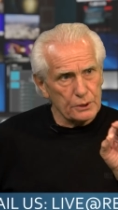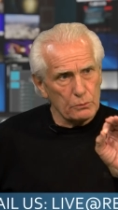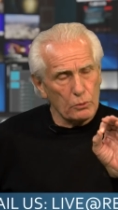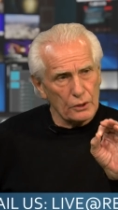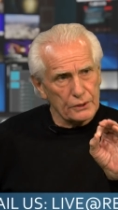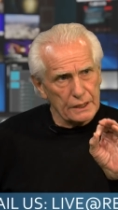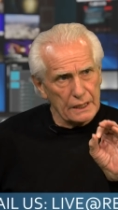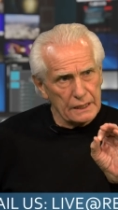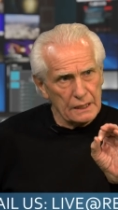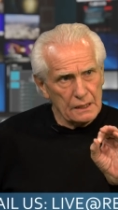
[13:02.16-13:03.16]
the, what
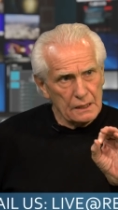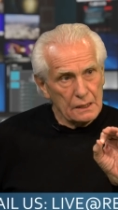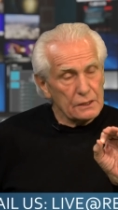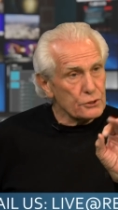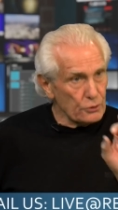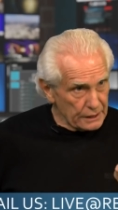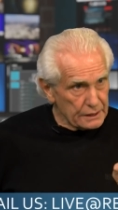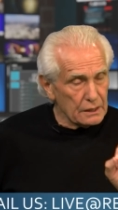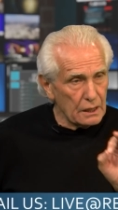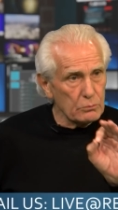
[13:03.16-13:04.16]
they
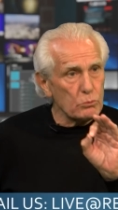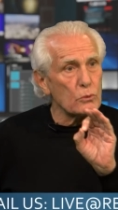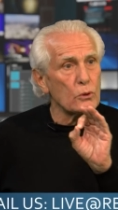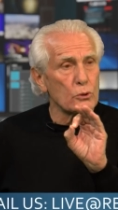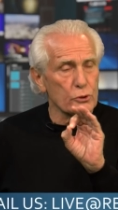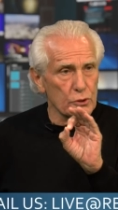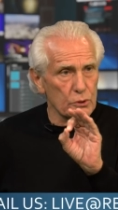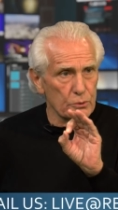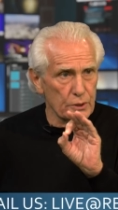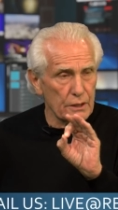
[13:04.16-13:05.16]
drink, and um,
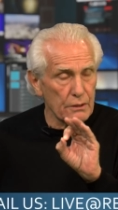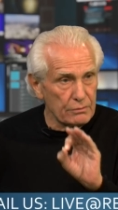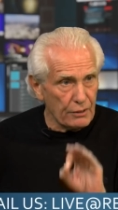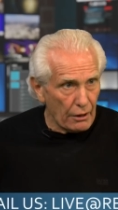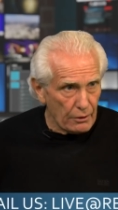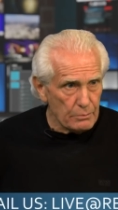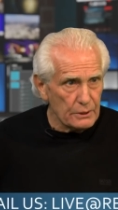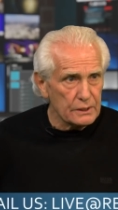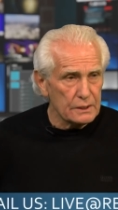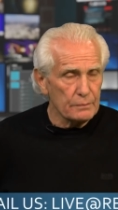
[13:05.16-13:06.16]
also their
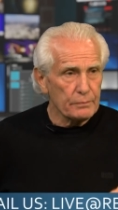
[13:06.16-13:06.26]
environment,